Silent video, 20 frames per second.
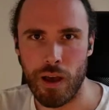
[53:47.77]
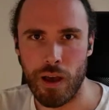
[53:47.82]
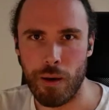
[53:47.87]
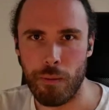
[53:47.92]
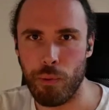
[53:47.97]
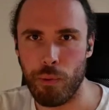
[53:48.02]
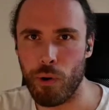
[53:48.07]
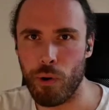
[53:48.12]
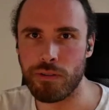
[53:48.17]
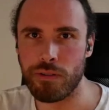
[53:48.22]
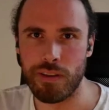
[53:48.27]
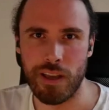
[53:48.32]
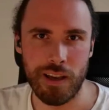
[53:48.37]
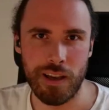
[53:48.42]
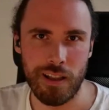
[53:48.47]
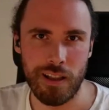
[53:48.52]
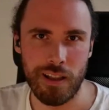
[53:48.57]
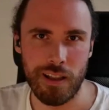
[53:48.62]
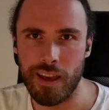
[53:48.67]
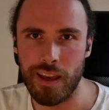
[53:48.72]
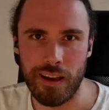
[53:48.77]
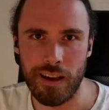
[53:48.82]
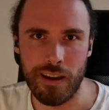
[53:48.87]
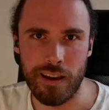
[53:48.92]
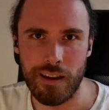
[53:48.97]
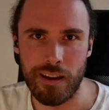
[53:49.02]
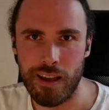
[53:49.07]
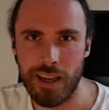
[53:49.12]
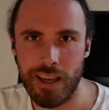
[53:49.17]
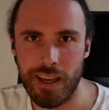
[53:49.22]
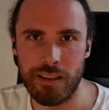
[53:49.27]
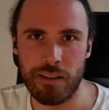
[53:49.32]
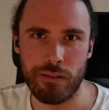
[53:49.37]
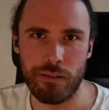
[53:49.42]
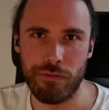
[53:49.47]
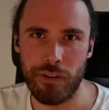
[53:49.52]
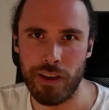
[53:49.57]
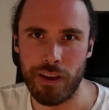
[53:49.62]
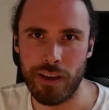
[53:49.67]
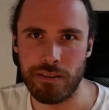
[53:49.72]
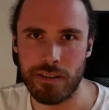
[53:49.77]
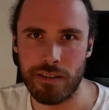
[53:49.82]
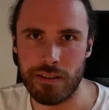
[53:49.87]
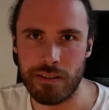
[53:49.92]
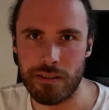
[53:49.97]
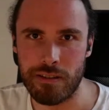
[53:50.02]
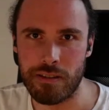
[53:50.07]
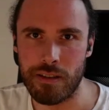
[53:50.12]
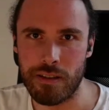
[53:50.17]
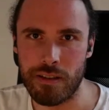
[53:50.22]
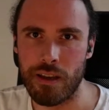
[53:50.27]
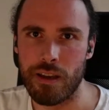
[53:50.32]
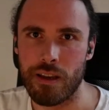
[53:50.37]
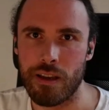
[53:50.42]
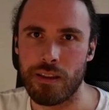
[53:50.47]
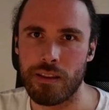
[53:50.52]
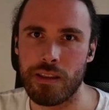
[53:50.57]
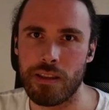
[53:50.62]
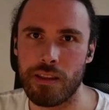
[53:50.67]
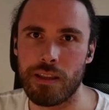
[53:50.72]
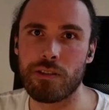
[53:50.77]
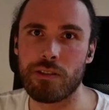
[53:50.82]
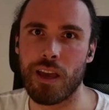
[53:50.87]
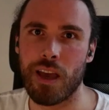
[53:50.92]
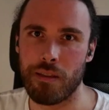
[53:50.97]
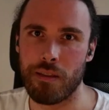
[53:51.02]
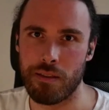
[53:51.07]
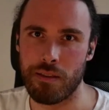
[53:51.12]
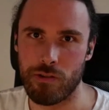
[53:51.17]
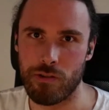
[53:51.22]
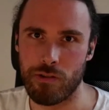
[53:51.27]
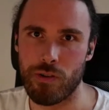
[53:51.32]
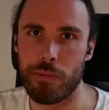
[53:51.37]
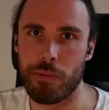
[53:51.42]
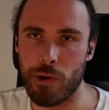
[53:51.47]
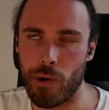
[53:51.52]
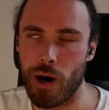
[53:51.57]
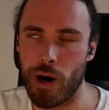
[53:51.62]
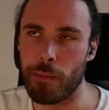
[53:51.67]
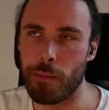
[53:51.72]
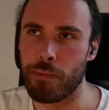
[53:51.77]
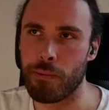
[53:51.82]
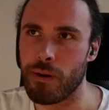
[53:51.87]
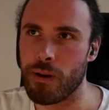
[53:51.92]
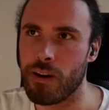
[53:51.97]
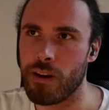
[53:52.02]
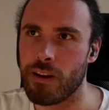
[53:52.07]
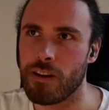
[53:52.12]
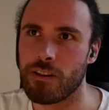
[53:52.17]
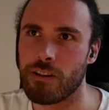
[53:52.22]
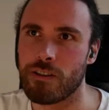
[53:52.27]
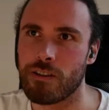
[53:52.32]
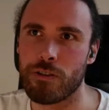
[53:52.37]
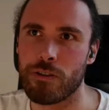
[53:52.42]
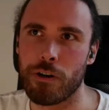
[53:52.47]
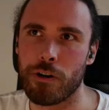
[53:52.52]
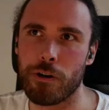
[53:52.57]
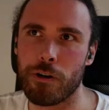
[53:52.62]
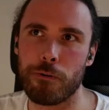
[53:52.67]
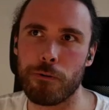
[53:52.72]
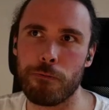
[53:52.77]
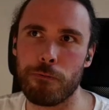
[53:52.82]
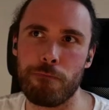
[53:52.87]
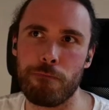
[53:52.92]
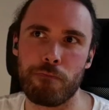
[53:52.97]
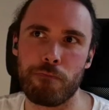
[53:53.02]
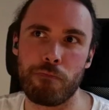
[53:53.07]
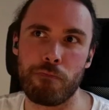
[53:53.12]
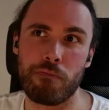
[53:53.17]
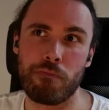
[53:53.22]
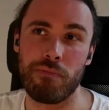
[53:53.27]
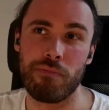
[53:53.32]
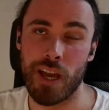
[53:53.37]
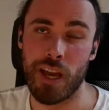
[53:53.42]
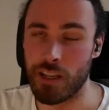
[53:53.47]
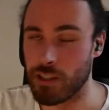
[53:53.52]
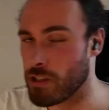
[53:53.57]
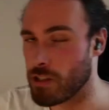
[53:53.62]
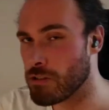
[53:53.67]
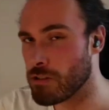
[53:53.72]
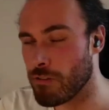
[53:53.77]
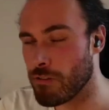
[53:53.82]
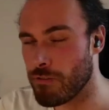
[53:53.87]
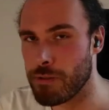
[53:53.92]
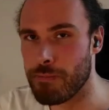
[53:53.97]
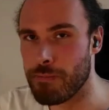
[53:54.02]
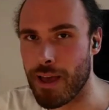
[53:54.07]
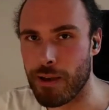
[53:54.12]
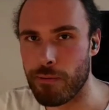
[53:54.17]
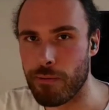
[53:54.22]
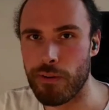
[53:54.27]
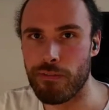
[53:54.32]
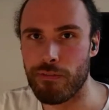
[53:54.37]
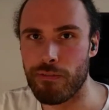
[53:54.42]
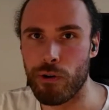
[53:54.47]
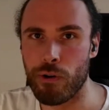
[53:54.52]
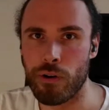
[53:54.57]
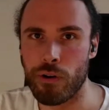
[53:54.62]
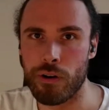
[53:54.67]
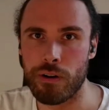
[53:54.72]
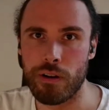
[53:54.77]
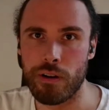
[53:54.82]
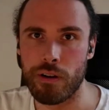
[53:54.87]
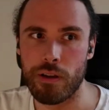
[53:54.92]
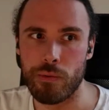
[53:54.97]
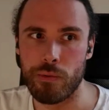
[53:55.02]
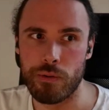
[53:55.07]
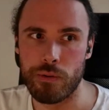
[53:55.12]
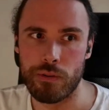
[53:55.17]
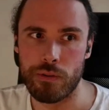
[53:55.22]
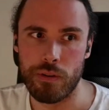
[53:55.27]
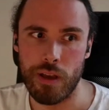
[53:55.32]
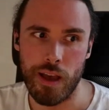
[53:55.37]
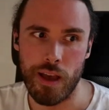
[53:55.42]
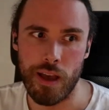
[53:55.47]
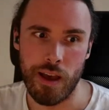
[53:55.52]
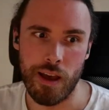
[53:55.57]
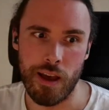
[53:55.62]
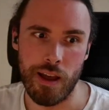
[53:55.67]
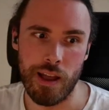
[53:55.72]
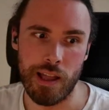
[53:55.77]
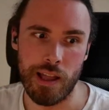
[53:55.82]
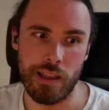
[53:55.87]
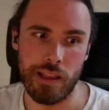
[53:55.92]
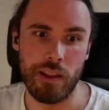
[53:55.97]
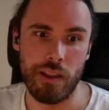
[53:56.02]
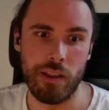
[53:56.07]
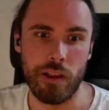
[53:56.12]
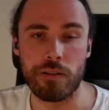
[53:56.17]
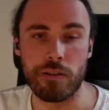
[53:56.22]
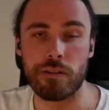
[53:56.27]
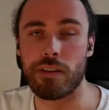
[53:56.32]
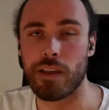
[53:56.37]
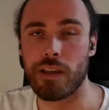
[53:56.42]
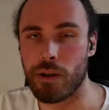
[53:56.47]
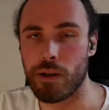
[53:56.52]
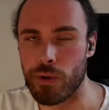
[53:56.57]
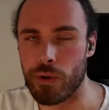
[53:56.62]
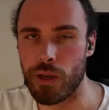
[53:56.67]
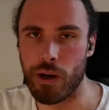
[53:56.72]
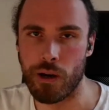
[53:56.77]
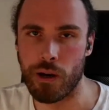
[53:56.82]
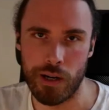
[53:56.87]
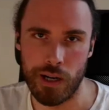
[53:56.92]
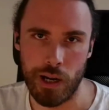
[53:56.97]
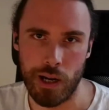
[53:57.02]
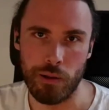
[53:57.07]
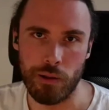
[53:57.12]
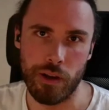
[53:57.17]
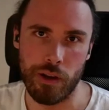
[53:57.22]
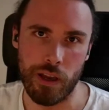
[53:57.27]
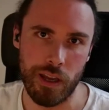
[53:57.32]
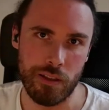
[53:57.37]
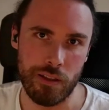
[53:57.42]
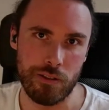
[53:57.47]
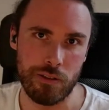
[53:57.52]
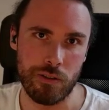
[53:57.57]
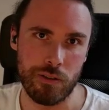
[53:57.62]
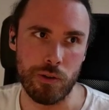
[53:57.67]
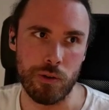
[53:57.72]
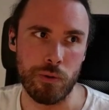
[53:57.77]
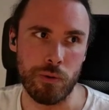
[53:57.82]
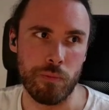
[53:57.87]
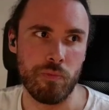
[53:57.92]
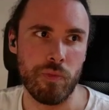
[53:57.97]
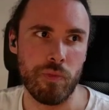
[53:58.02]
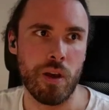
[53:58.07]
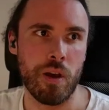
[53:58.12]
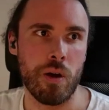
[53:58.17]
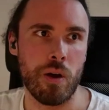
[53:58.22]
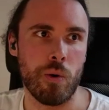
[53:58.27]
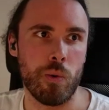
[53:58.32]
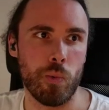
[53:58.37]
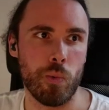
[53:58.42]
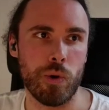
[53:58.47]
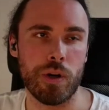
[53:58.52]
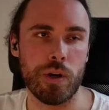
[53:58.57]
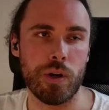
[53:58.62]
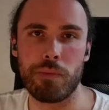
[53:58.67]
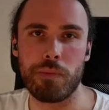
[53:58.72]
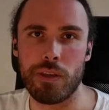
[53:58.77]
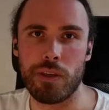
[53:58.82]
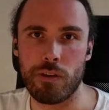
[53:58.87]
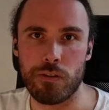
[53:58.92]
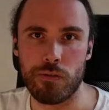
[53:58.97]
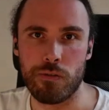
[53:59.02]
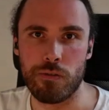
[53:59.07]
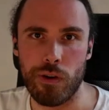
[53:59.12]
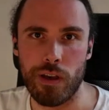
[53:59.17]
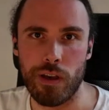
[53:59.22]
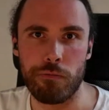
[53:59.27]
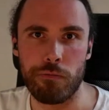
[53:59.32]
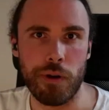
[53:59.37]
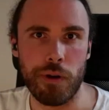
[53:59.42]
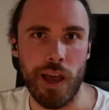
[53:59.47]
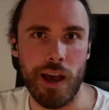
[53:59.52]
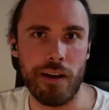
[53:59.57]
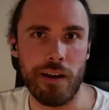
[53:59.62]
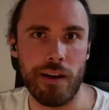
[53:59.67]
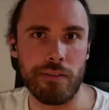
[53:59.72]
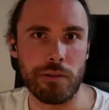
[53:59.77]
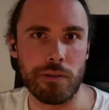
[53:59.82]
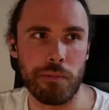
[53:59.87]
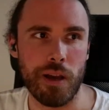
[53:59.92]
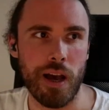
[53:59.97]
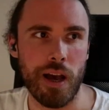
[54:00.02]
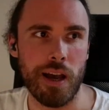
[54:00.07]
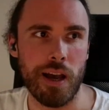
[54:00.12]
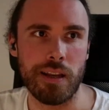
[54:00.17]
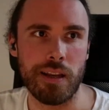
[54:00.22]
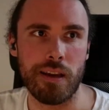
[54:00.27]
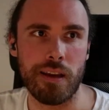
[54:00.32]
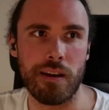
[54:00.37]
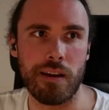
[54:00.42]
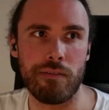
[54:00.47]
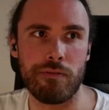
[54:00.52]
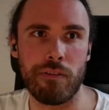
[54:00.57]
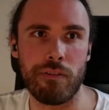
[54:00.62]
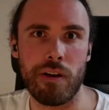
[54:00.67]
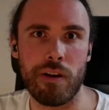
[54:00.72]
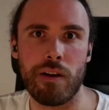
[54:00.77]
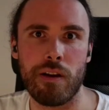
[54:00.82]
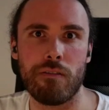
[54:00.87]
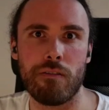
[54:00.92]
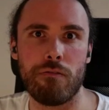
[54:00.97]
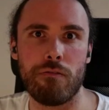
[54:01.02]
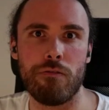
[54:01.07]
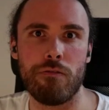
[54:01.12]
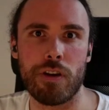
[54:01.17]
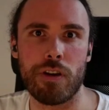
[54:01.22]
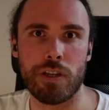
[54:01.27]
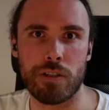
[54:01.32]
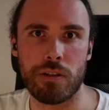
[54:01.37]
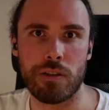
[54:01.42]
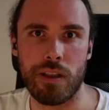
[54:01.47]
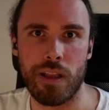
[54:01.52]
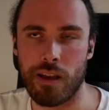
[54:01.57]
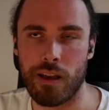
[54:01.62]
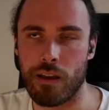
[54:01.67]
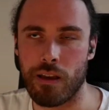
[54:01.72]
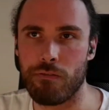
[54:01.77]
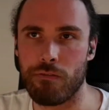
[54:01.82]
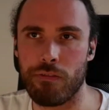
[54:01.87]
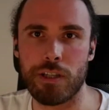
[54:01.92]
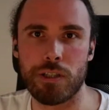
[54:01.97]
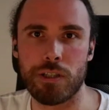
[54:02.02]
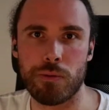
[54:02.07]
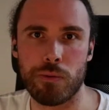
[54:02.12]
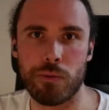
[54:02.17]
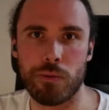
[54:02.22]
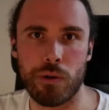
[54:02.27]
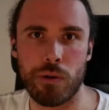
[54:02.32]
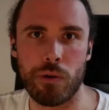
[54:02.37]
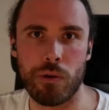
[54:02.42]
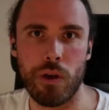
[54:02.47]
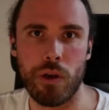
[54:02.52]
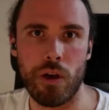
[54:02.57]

point and click interfaces, this can trip you up. So that is also feedback we've heard. And another thing we are now looking into, would it be useful if we have some kind of visual